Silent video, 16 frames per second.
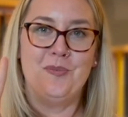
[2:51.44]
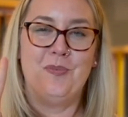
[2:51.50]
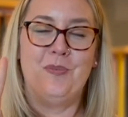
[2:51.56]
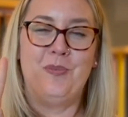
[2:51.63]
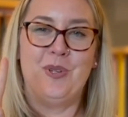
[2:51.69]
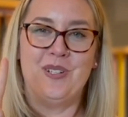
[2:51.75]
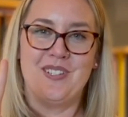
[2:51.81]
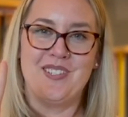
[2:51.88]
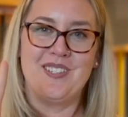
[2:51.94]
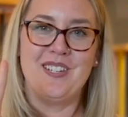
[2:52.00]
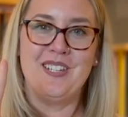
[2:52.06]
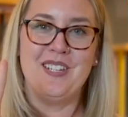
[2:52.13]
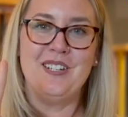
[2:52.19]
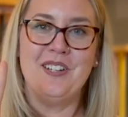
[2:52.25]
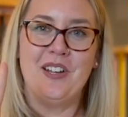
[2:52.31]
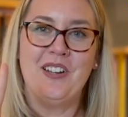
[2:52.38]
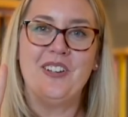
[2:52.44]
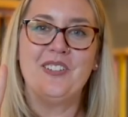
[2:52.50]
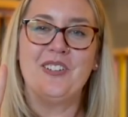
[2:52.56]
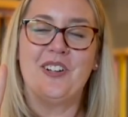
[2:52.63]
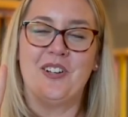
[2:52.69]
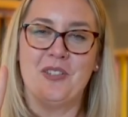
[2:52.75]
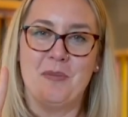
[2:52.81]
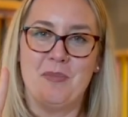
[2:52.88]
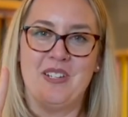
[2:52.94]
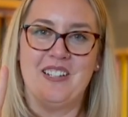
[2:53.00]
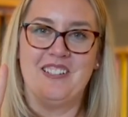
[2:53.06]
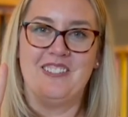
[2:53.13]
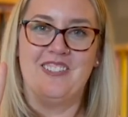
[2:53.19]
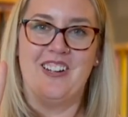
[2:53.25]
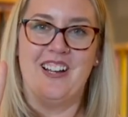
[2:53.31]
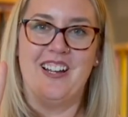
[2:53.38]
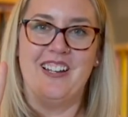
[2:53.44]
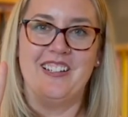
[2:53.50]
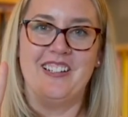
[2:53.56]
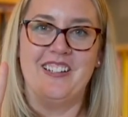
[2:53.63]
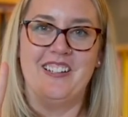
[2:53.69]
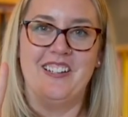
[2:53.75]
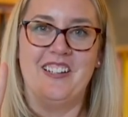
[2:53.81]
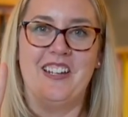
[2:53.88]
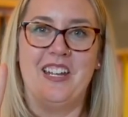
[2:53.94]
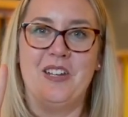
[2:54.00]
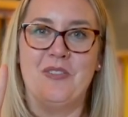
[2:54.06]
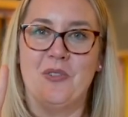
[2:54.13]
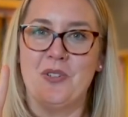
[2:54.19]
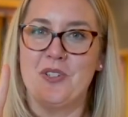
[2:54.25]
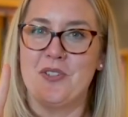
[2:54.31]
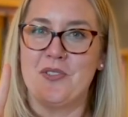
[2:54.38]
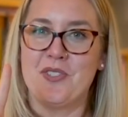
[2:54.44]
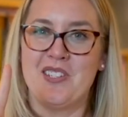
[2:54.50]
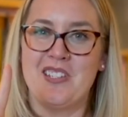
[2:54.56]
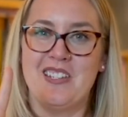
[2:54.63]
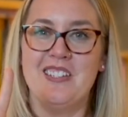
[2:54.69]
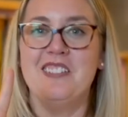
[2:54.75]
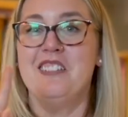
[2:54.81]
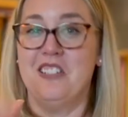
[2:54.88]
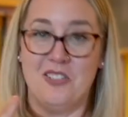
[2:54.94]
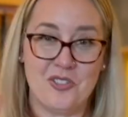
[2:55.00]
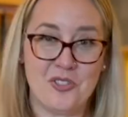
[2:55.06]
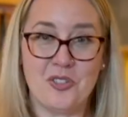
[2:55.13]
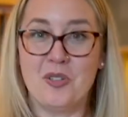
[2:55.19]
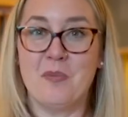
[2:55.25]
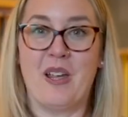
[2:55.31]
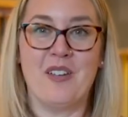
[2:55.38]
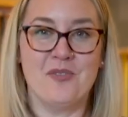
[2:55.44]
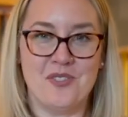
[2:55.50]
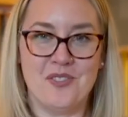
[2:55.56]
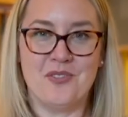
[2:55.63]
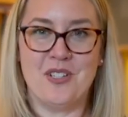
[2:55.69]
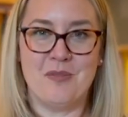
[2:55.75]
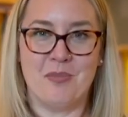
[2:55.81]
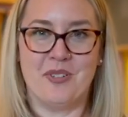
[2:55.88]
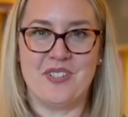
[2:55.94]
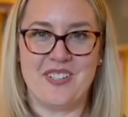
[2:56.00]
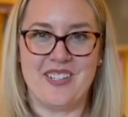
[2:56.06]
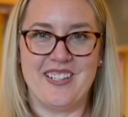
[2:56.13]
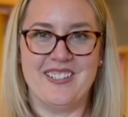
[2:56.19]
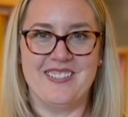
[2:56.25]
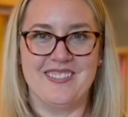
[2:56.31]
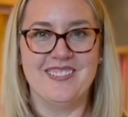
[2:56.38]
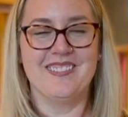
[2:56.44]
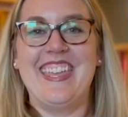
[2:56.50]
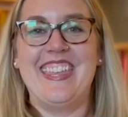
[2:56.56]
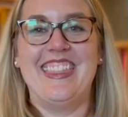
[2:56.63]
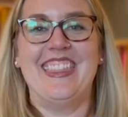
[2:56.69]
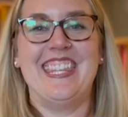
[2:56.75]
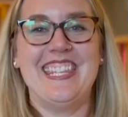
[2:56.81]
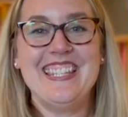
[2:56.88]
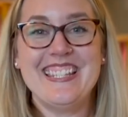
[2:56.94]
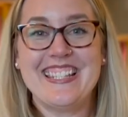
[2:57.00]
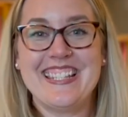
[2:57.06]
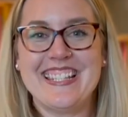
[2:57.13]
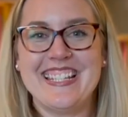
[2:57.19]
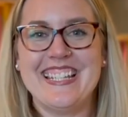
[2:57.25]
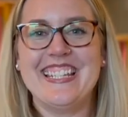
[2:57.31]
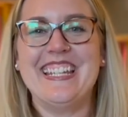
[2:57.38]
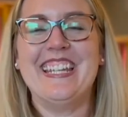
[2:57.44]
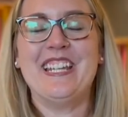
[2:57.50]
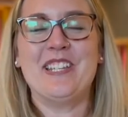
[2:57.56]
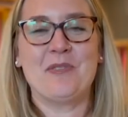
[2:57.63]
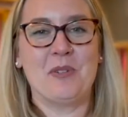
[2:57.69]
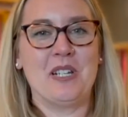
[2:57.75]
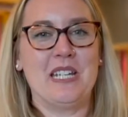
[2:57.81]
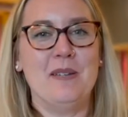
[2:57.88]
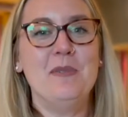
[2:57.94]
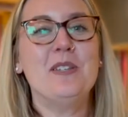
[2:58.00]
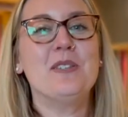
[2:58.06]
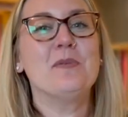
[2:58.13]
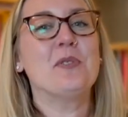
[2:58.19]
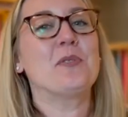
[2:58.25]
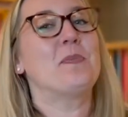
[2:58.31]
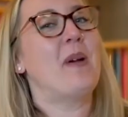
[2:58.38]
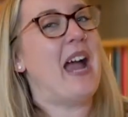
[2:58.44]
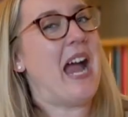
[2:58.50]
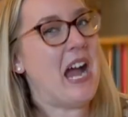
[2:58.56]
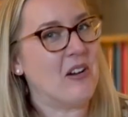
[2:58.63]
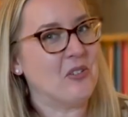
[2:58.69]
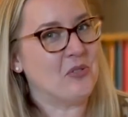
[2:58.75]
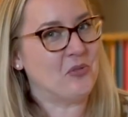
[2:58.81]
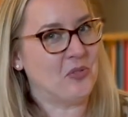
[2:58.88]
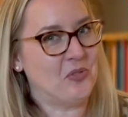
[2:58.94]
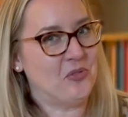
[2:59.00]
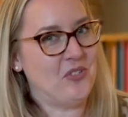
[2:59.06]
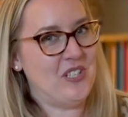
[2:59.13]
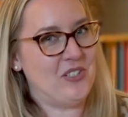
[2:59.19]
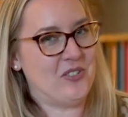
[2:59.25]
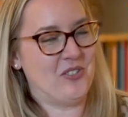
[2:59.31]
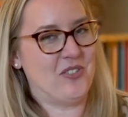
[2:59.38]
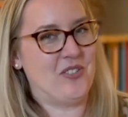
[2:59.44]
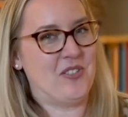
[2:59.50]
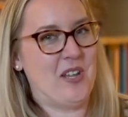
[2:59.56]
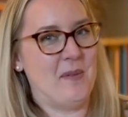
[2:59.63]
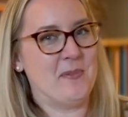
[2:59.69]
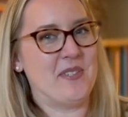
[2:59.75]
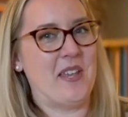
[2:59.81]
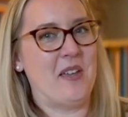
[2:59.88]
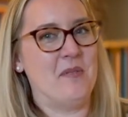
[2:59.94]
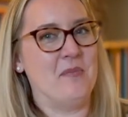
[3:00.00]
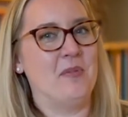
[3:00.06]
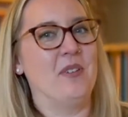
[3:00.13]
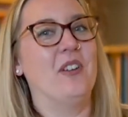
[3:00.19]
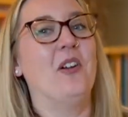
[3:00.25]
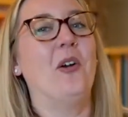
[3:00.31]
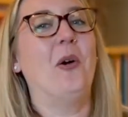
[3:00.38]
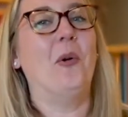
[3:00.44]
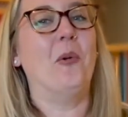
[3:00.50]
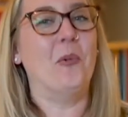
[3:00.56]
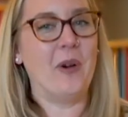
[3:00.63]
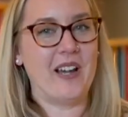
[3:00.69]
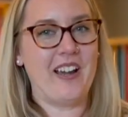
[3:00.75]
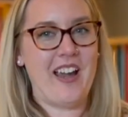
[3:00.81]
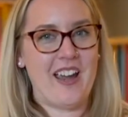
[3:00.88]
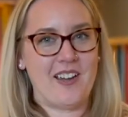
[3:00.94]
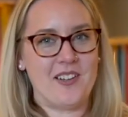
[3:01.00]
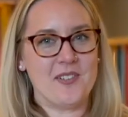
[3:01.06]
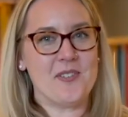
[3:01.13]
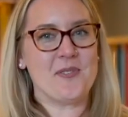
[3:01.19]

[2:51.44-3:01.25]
put a sticky note on the pick line and reduce it usually by 50%. This is where Gimme's most powerful feature steps up: warehouse